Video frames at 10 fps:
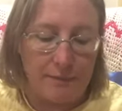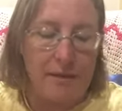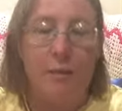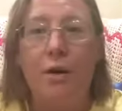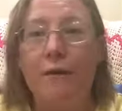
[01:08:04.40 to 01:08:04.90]

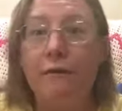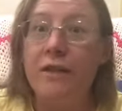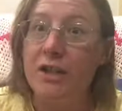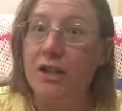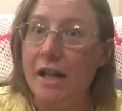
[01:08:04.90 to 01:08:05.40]
Won't
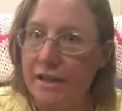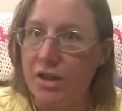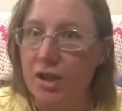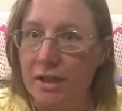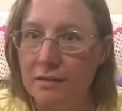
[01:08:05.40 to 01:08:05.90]
finish
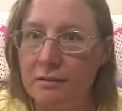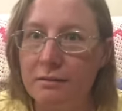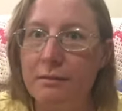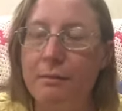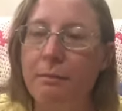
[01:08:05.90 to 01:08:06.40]
next year,
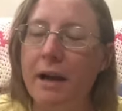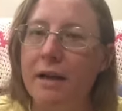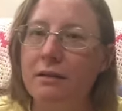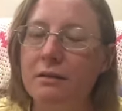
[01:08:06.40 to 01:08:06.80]
but